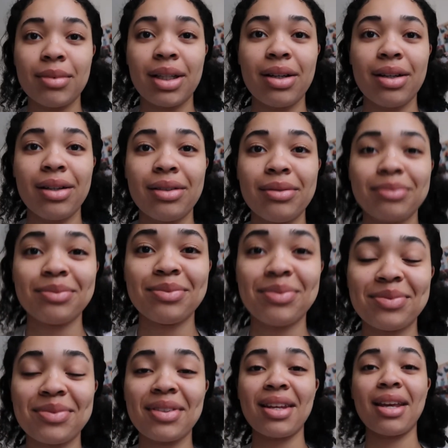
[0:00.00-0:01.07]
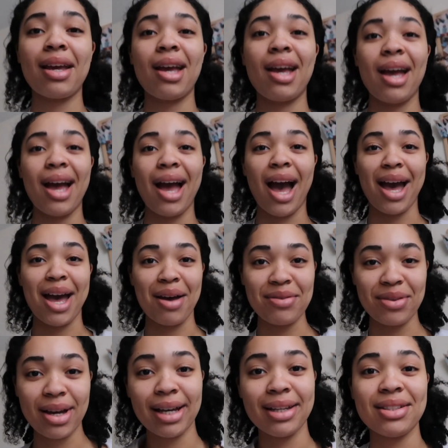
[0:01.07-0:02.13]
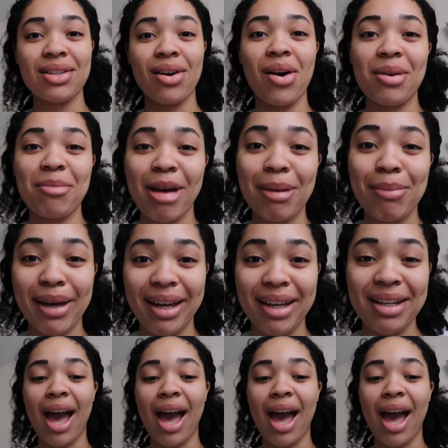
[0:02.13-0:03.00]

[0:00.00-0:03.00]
God. I have you guys on my bed.